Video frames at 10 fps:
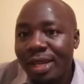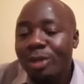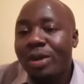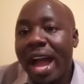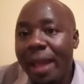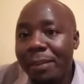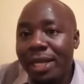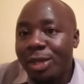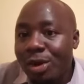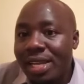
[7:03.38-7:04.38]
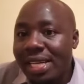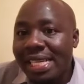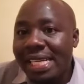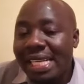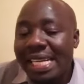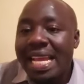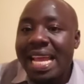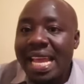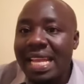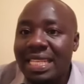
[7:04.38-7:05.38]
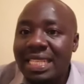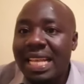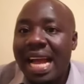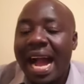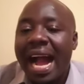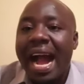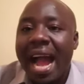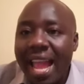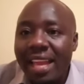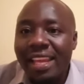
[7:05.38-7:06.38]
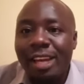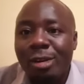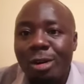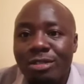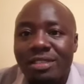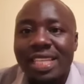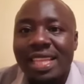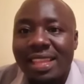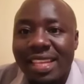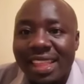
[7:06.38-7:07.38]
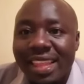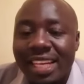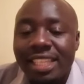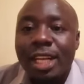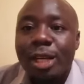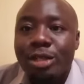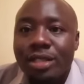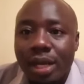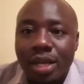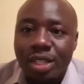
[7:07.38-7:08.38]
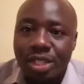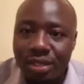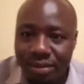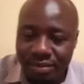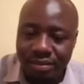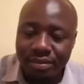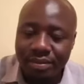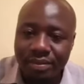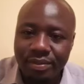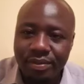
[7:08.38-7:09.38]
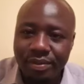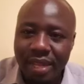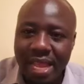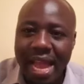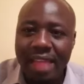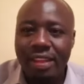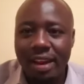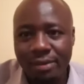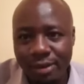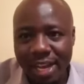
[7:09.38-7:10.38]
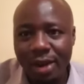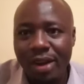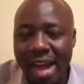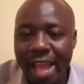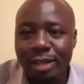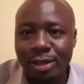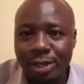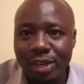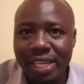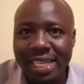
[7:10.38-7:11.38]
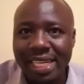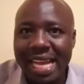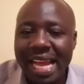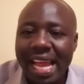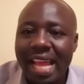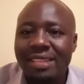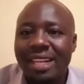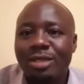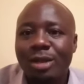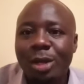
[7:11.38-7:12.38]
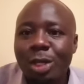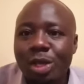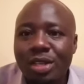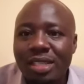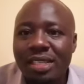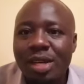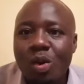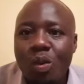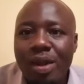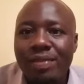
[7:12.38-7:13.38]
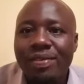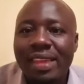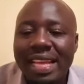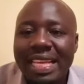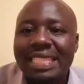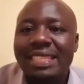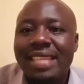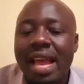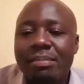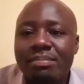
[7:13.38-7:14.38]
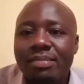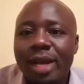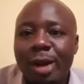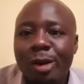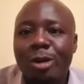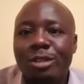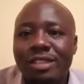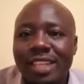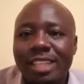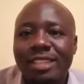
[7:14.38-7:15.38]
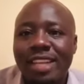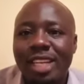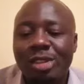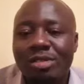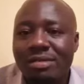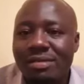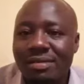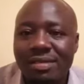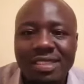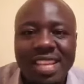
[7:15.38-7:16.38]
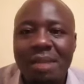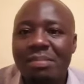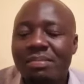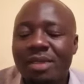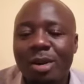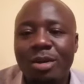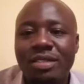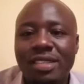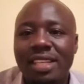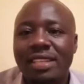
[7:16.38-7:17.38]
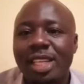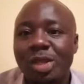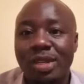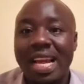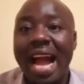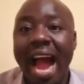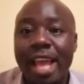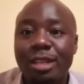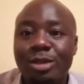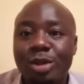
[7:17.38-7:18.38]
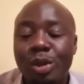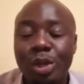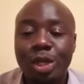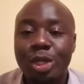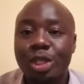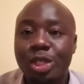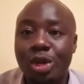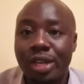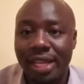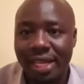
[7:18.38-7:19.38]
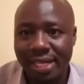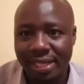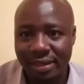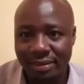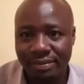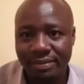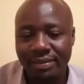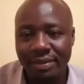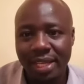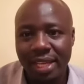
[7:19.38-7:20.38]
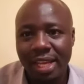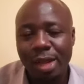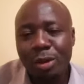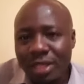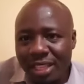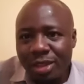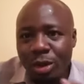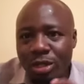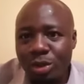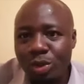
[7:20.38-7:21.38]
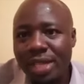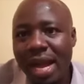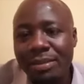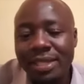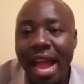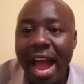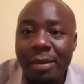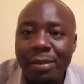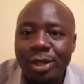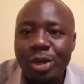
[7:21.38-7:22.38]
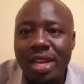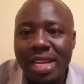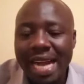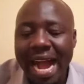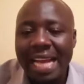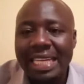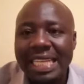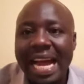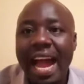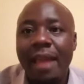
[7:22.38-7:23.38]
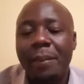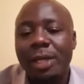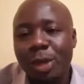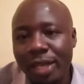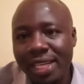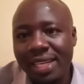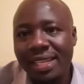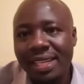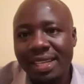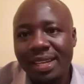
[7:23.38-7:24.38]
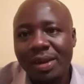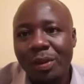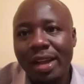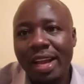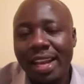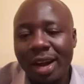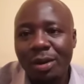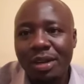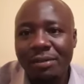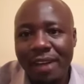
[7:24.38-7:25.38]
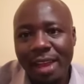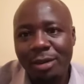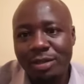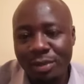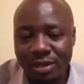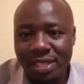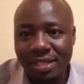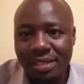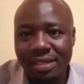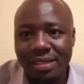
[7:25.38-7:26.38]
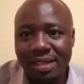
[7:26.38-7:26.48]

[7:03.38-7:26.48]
So hypertonic is a highly concentrated solution. And therefore now isotonic is a solution with same concentration. Same concentration. Isotonic. Using those two terms, hypotonic and hypertonic, we can now define osmosis.